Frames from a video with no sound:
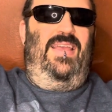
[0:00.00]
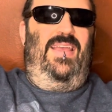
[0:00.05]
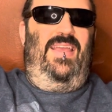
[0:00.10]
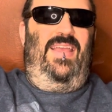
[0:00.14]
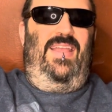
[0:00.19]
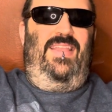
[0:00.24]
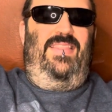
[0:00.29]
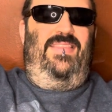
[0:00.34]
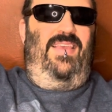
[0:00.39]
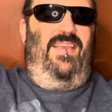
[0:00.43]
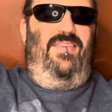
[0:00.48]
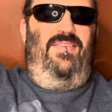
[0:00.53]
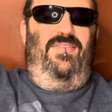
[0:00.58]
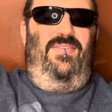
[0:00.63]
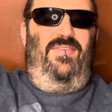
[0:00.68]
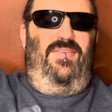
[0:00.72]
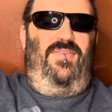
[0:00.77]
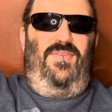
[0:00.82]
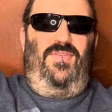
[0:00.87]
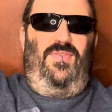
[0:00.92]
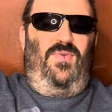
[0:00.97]
It tells
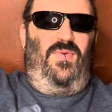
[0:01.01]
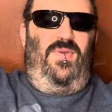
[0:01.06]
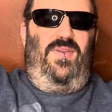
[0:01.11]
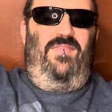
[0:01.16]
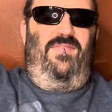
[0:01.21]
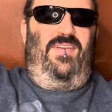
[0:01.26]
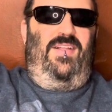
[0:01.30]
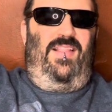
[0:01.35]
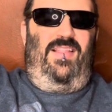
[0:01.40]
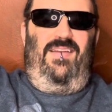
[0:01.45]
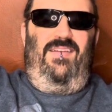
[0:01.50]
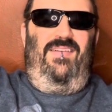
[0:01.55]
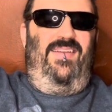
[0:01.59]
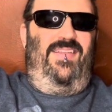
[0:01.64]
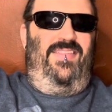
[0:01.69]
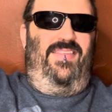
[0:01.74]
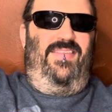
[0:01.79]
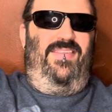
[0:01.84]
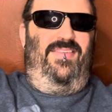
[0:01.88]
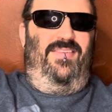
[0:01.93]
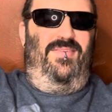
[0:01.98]
the story of
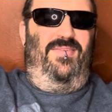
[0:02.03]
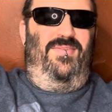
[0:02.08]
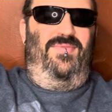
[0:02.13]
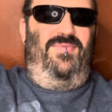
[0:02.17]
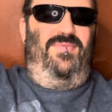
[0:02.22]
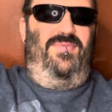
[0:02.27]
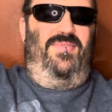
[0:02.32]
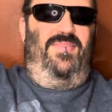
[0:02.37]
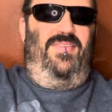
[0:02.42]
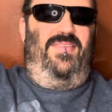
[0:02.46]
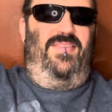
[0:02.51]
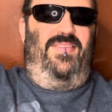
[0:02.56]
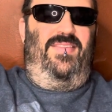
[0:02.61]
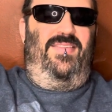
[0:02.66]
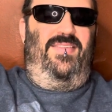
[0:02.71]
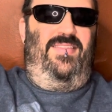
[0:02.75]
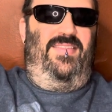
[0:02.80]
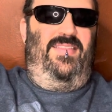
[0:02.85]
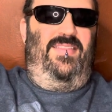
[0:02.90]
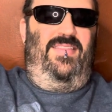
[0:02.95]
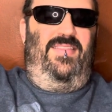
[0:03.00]
Clarence,
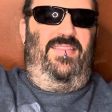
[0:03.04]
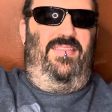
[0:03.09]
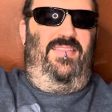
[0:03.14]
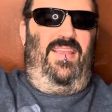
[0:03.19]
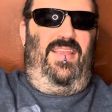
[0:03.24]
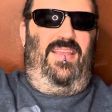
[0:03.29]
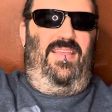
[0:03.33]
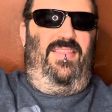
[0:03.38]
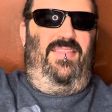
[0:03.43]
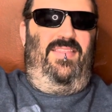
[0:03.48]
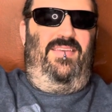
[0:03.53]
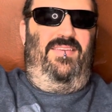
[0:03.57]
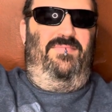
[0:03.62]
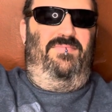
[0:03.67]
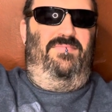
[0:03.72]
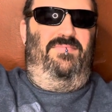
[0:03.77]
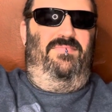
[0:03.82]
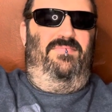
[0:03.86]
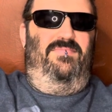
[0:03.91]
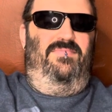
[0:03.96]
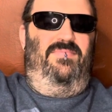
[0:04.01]
who's like the
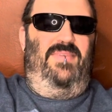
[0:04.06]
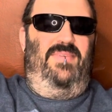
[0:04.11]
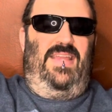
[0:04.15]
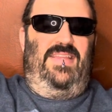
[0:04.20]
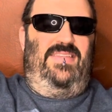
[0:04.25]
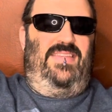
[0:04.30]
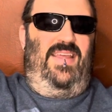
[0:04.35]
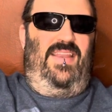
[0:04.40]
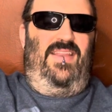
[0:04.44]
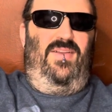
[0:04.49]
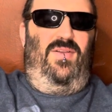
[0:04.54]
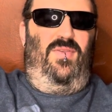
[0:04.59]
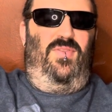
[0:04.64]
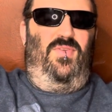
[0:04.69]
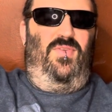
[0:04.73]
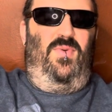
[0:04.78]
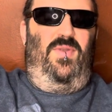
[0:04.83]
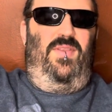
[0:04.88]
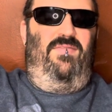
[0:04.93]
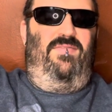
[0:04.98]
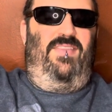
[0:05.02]
identical
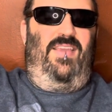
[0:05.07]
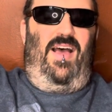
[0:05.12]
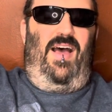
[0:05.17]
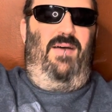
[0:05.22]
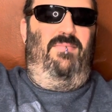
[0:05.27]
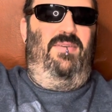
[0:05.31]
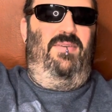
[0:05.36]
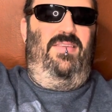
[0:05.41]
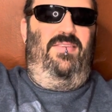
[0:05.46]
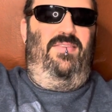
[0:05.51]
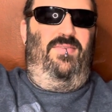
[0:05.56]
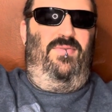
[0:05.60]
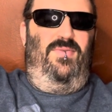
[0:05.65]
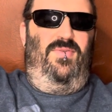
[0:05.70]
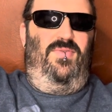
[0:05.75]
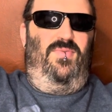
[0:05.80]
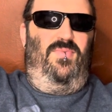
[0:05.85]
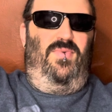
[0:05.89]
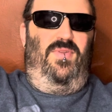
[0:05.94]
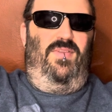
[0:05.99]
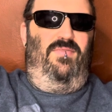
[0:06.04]
twin of Thomas,
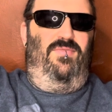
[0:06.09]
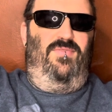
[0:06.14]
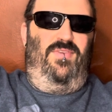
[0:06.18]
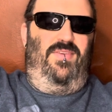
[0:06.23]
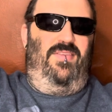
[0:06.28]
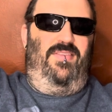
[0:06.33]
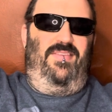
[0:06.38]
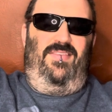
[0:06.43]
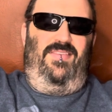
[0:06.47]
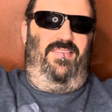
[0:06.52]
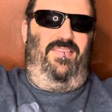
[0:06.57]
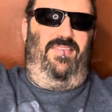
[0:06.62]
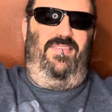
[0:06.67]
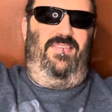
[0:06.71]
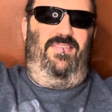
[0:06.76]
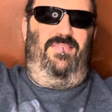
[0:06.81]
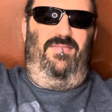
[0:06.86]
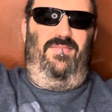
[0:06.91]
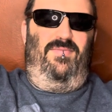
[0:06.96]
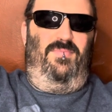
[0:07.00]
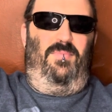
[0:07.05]
who's one of
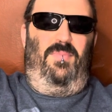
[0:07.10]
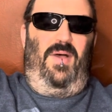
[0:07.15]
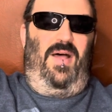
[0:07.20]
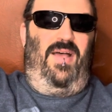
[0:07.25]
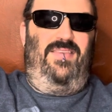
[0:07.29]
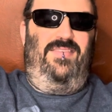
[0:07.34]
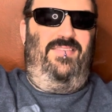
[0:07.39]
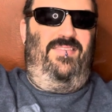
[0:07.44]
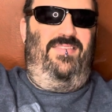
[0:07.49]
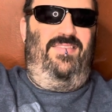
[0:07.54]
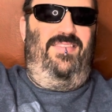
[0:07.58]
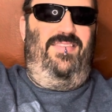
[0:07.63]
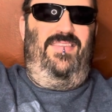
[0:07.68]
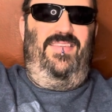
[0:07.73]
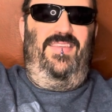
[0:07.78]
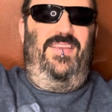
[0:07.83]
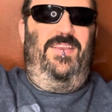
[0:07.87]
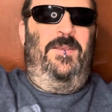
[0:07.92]
Jesus's apostles.